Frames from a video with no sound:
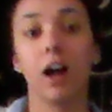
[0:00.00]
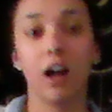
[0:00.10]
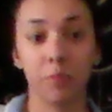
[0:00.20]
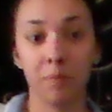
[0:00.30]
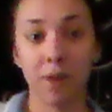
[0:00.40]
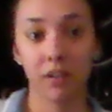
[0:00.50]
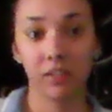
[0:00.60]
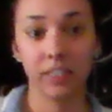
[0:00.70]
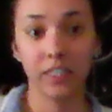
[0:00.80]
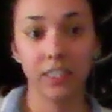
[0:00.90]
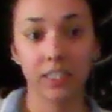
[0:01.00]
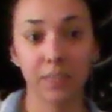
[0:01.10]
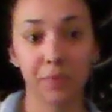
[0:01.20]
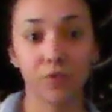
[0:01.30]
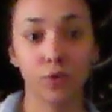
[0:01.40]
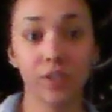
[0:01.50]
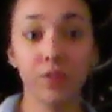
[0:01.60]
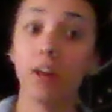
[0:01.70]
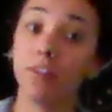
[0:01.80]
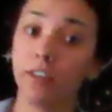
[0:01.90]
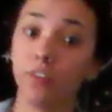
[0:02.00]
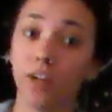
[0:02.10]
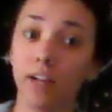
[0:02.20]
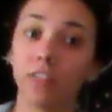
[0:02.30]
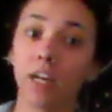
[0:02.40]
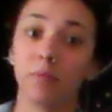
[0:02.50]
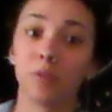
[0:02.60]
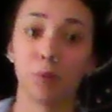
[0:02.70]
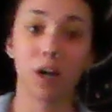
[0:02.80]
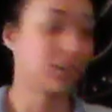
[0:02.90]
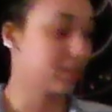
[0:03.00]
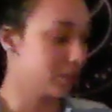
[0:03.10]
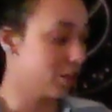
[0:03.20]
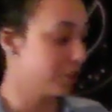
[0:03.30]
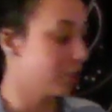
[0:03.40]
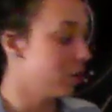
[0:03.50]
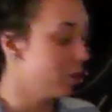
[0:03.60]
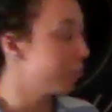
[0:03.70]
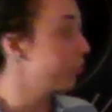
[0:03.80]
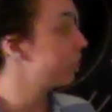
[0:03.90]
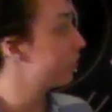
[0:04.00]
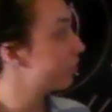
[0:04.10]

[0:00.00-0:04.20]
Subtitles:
I'll be modeling these steps for you, and then you'll have time to practice on your own.